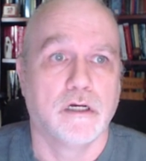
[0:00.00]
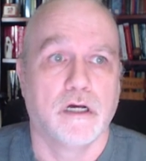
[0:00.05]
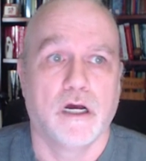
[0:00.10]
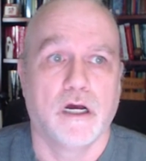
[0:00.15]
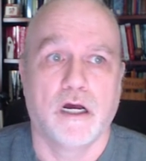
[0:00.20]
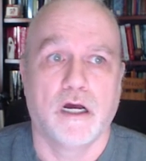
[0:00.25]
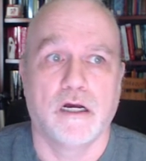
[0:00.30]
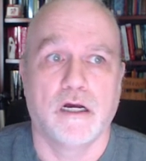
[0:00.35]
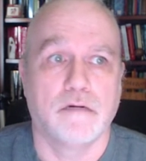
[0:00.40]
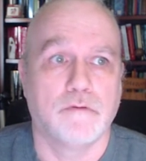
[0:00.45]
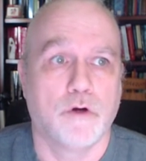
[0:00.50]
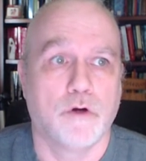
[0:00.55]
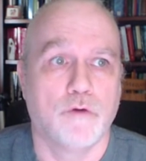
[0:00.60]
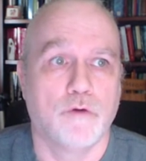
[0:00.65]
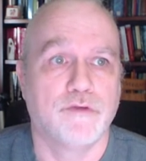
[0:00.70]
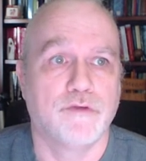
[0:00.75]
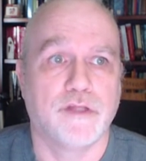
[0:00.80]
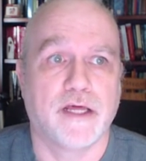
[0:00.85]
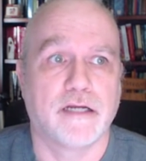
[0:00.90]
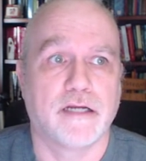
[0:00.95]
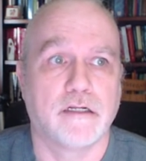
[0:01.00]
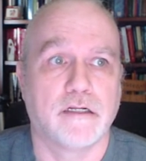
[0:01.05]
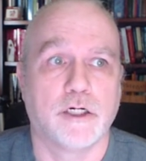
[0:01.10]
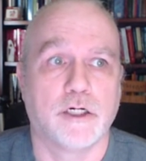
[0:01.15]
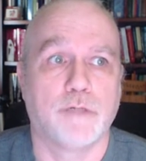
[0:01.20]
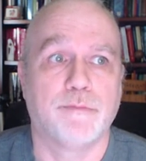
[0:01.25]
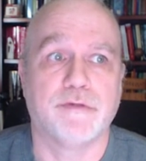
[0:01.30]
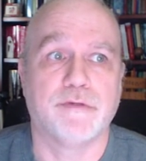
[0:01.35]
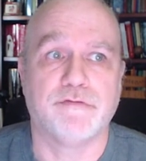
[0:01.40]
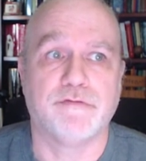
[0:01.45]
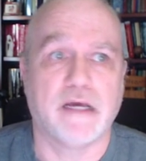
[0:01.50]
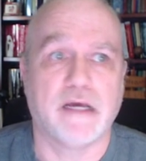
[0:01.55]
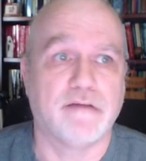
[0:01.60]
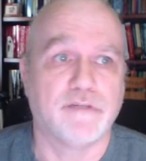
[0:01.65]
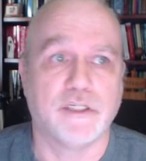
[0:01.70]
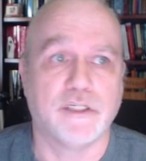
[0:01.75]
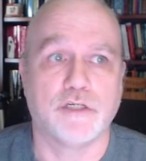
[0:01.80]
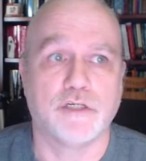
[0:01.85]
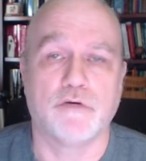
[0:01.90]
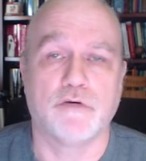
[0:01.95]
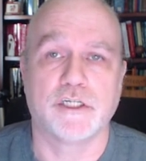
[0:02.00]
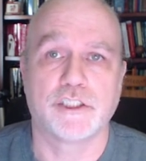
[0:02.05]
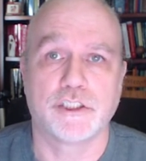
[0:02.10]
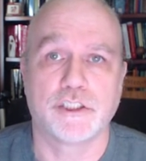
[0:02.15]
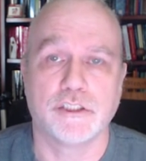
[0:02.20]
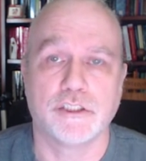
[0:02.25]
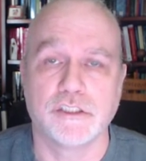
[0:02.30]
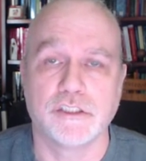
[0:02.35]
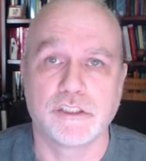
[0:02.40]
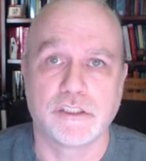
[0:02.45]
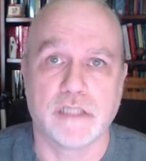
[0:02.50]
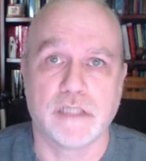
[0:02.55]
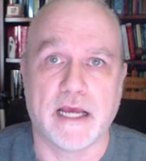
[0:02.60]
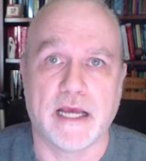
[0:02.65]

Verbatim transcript: Uh, hopefully, that'll help. If you have any questions,